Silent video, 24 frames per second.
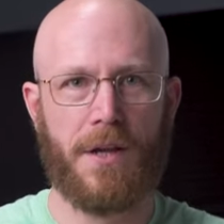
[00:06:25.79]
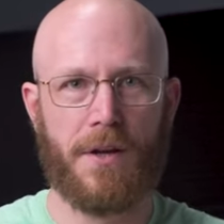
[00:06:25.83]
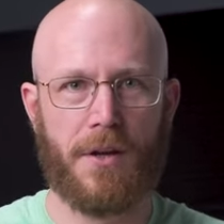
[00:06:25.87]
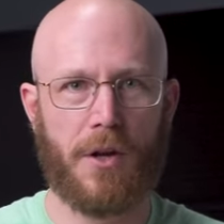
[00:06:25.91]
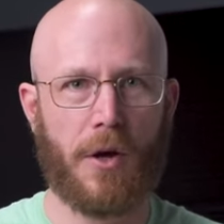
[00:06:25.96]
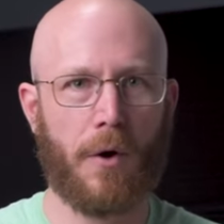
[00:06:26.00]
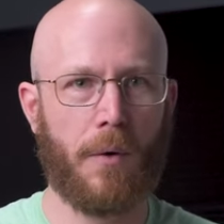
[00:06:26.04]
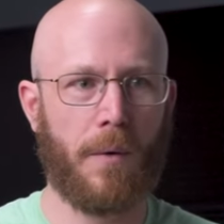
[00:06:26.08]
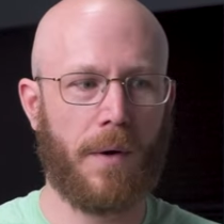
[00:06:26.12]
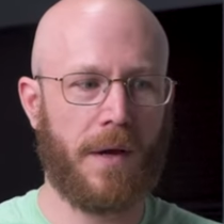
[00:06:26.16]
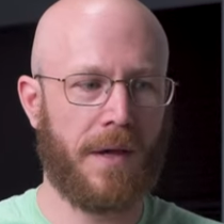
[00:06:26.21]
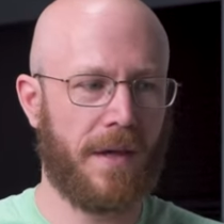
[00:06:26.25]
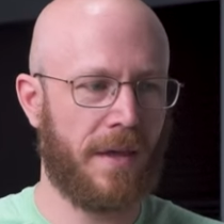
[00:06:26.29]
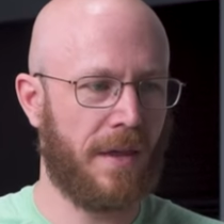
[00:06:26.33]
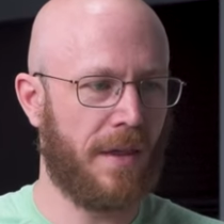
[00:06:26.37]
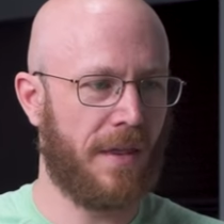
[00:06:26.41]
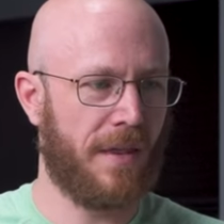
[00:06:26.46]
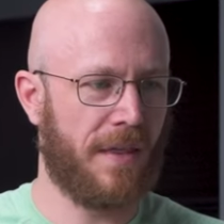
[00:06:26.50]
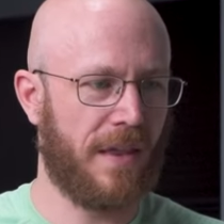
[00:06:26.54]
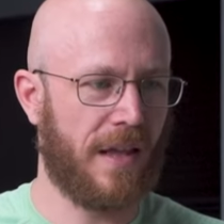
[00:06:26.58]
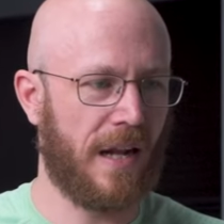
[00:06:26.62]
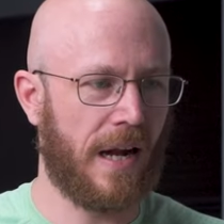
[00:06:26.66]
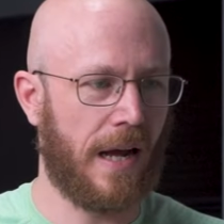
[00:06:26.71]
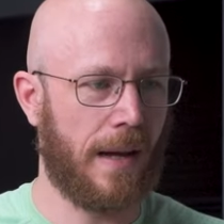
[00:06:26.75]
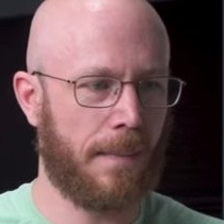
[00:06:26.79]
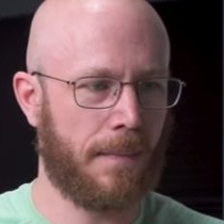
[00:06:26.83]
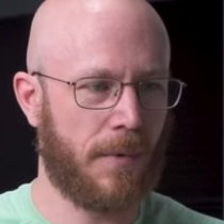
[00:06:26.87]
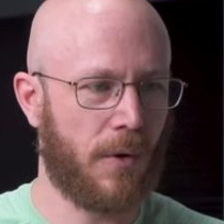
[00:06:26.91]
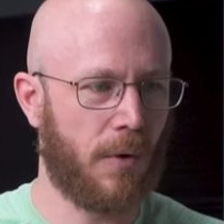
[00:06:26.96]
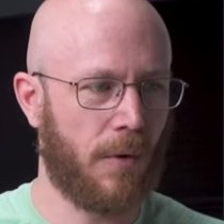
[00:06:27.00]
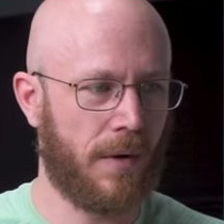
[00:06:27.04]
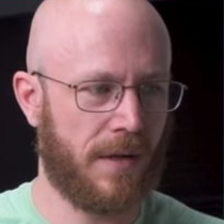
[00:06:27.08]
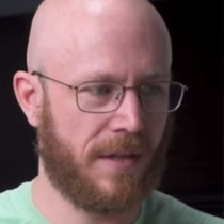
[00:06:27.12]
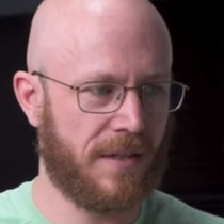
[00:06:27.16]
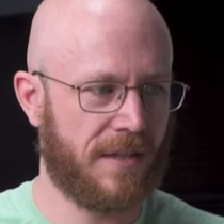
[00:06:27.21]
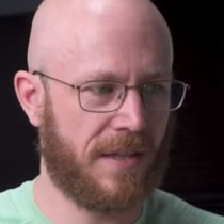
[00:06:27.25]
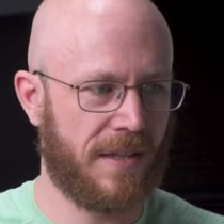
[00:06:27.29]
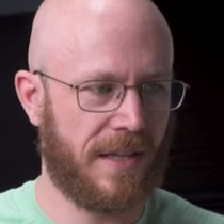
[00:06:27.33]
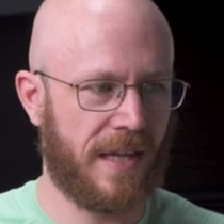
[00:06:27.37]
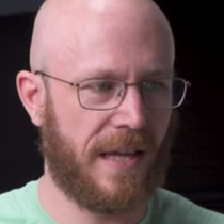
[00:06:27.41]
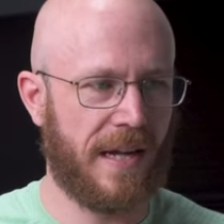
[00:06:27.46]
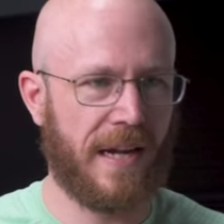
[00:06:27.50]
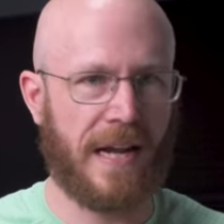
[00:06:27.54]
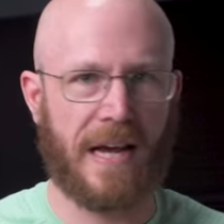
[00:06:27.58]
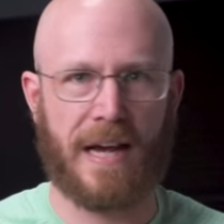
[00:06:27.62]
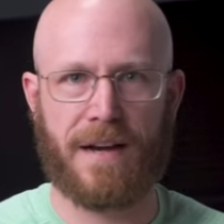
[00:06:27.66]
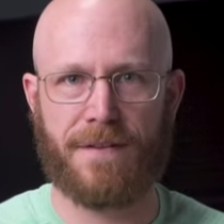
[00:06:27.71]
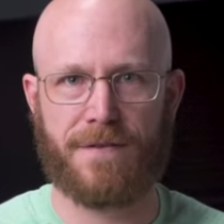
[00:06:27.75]
knowing that I'm going to
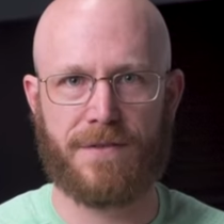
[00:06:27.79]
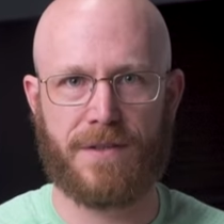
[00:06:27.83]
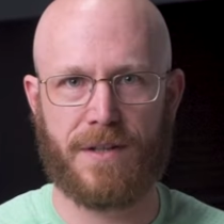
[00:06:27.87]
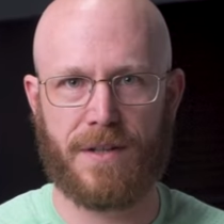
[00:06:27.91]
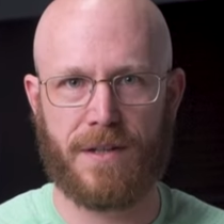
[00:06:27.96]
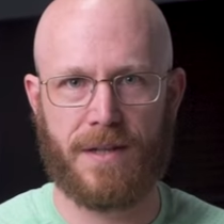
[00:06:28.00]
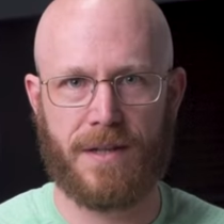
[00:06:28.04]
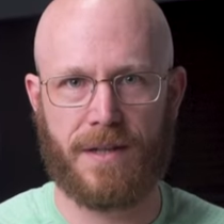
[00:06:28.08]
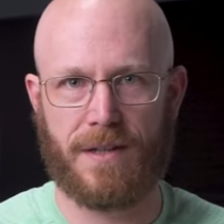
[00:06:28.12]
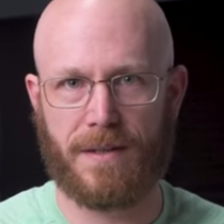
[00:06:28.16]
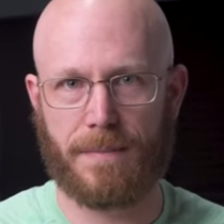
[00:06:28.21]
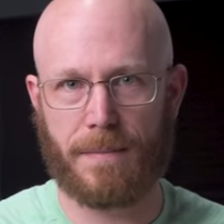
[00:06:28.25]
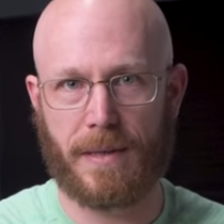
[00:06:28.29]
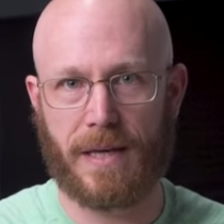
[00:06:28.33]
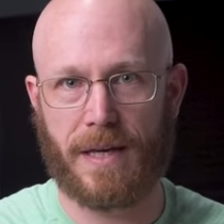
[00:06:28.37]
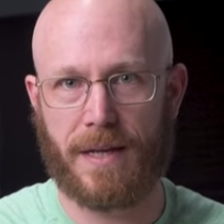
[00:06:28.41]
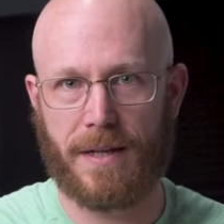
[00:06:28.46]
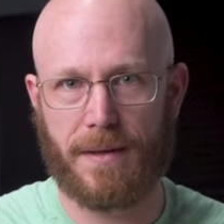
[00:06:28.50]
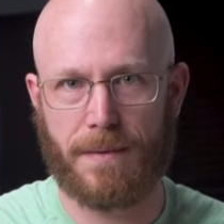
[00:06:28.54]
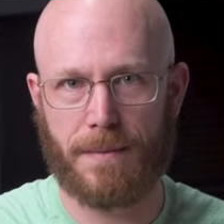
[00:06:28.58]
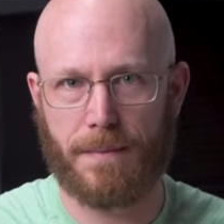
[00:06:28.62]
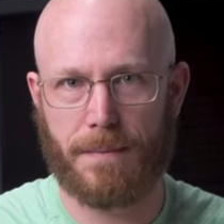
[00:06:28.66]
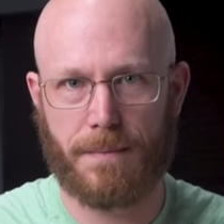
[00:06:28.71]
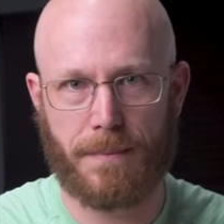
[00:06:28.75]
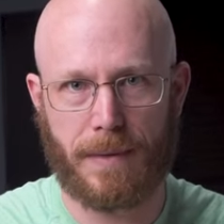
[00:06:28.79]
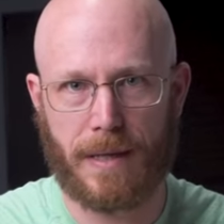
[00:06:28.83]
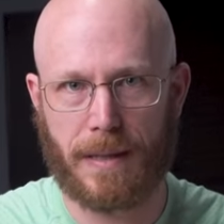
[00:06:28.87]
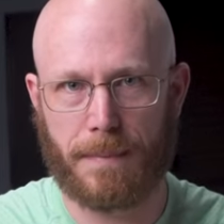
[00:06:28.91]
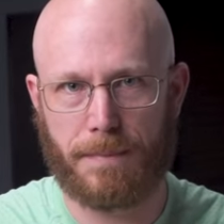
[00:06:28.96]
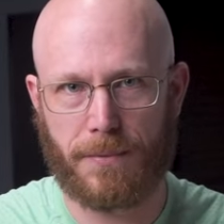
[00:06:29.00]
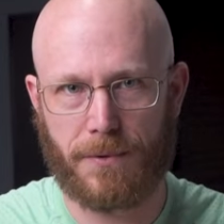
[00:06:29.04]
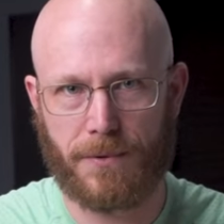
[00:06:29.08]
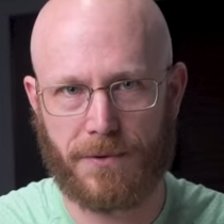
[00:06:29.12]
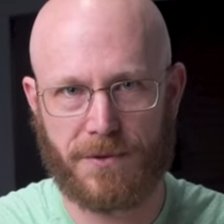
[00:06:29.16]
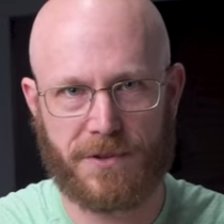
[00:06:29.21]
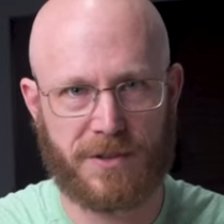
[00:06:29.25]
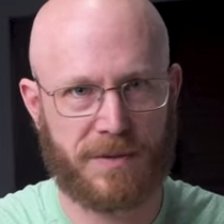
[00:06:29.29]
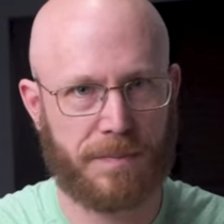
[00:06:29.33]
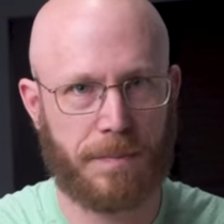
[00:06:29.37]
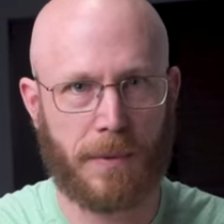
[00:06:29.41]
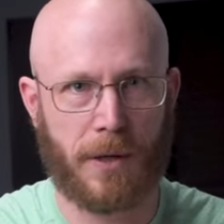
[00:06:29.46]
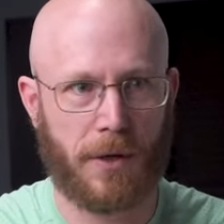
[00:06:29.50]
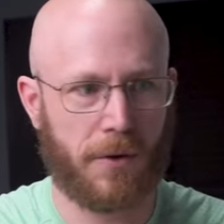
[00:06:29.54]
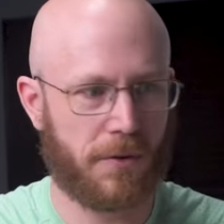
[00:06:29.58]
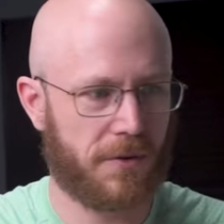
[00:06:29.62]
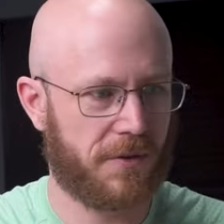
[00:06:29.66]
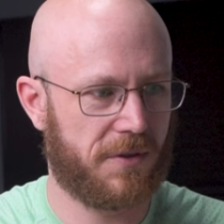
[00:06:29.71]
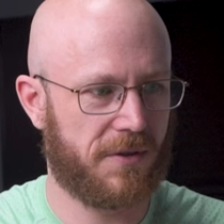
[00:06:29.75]
then have to get nipples,
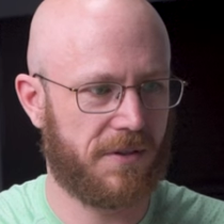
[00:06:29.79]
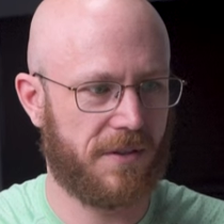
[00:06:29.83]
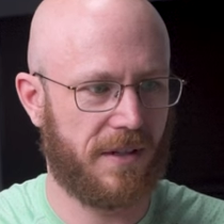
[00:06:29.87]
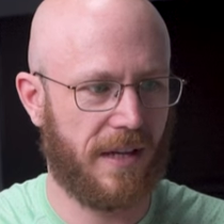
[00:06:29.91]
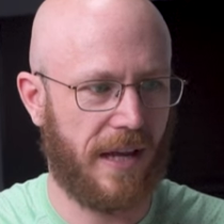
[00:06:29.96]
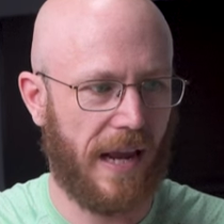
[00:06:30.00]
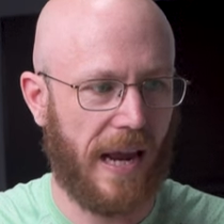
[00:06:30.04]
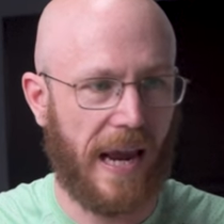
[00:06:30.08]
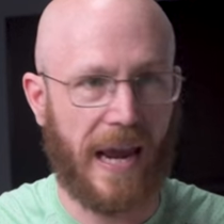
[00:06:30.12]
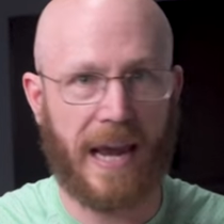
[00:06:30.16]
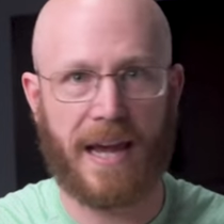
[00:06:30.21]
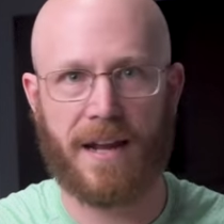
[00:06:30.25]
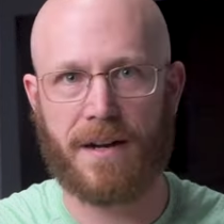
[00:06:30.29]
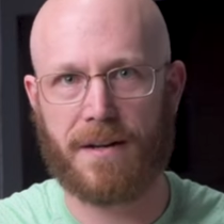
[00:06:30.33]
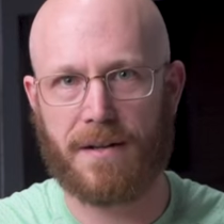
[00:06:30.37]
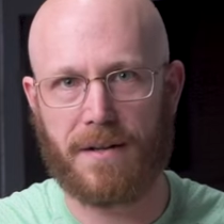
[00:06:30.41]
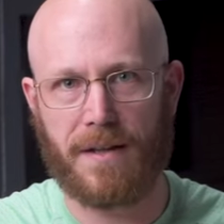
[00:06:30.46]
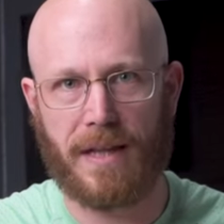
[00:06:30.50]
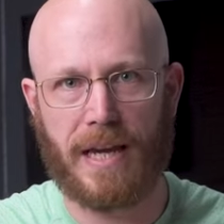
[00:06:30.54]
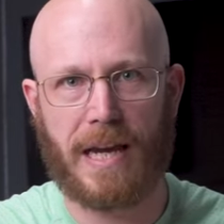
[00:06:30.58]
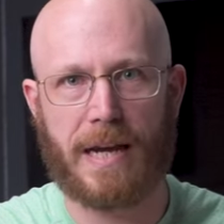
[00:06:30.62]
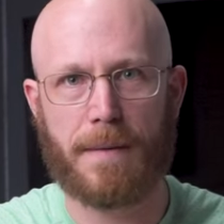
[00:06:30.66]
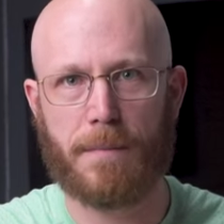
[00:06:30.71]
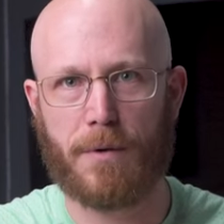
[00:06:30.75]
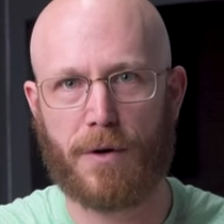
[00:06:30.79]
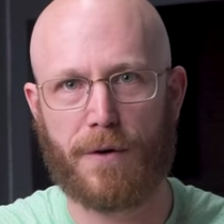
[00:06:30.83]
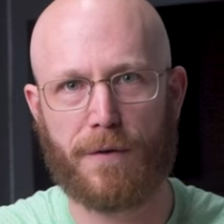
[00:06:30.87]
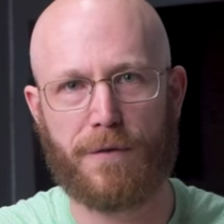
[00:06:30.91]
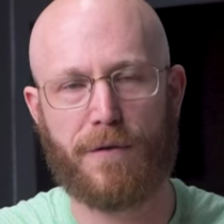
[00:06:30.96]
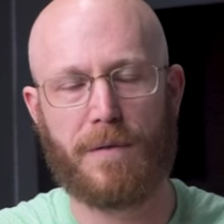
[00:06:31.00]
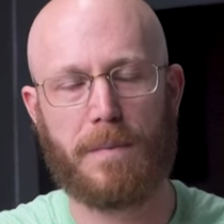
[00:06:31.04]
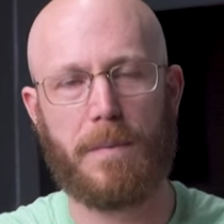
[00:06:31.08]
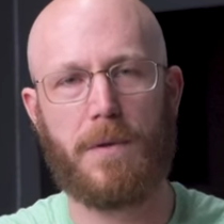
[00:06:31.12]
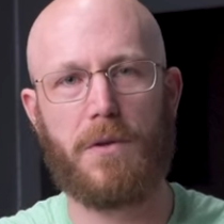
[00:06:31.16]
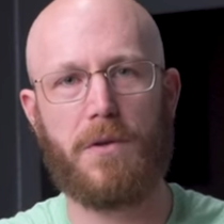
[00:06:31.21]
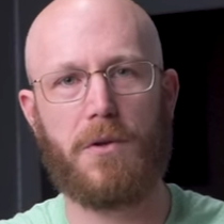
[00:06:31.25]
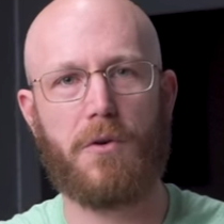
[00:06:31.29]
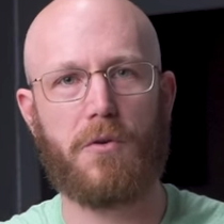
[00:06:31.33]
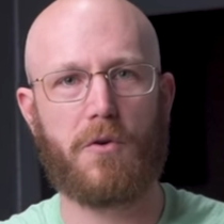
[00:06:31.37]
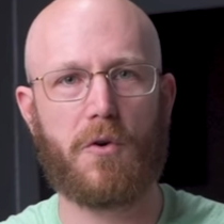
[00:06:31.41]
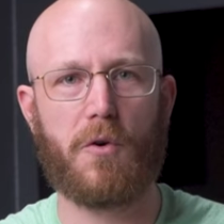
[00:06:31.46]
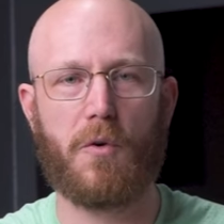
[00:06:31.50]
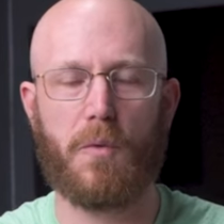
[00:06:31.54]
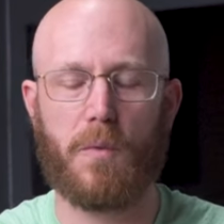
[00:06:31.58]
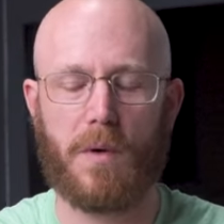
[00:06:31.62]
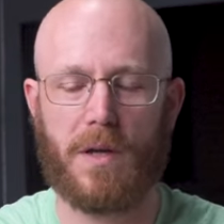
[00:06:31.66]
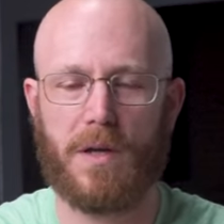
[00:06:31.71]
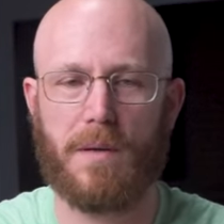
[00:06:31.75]
spokes, and labor from a
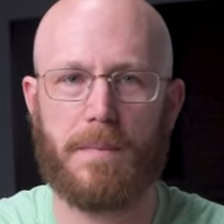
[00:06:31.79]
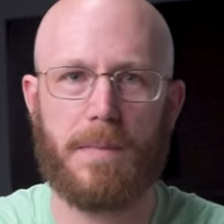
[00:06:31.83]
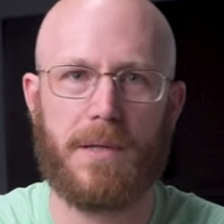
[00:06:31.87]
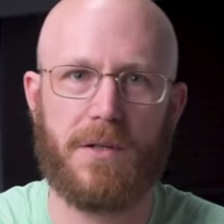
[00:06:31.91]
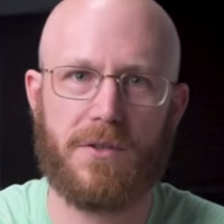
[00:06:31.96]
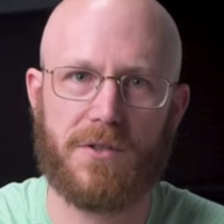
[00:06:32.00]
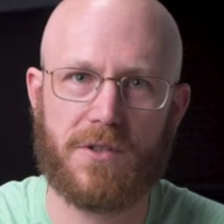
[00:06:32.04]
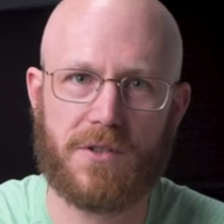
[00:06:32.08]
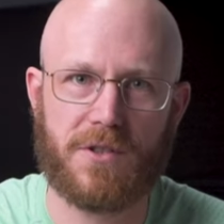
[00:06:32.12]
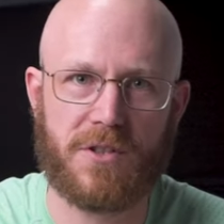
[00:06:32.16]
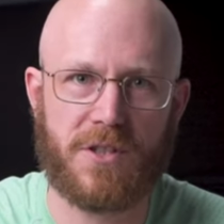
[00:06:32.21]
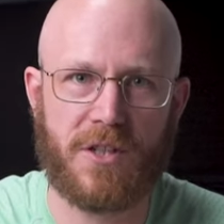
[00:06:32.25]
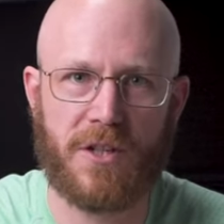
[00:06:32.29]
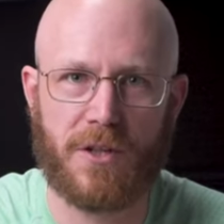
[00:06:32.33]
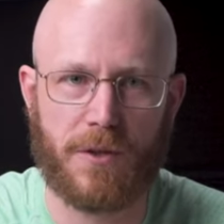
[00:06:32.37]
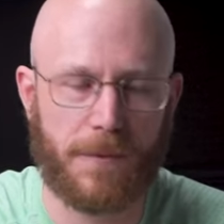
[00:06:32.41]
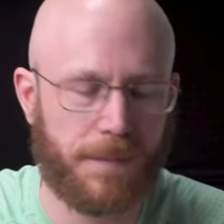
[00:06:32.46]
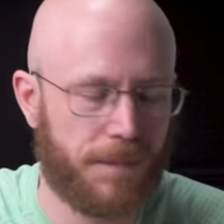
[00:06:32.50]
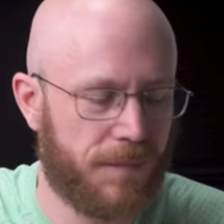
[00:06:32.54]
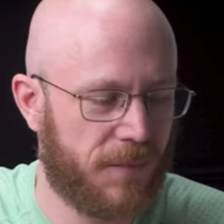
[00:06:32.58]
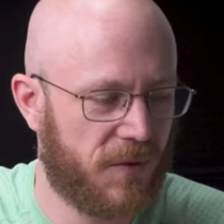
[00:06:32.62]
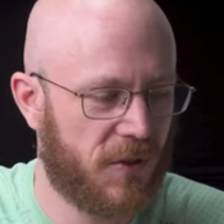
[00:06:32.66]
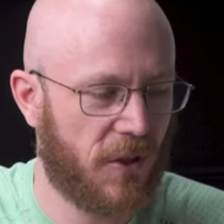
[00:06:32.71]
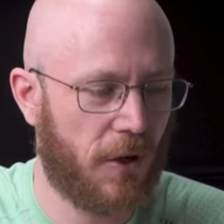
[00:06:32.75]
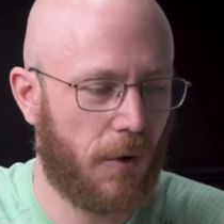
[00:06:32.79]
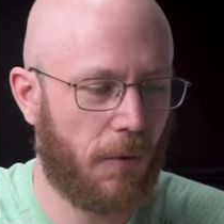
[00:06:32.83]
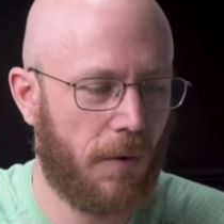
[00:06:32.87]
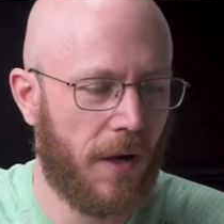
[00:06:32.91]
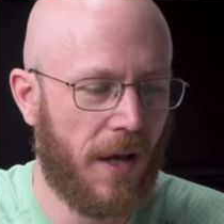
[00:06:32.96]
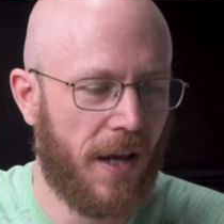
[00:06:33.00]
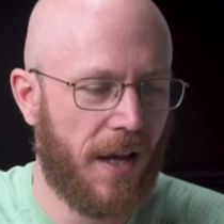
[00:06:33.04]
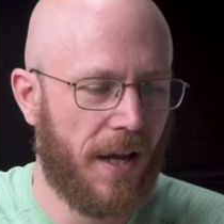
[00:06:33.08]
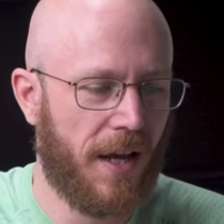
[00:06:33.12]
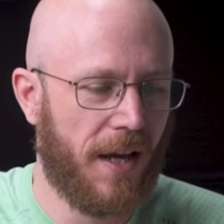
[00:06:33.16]
local wheel builder too. So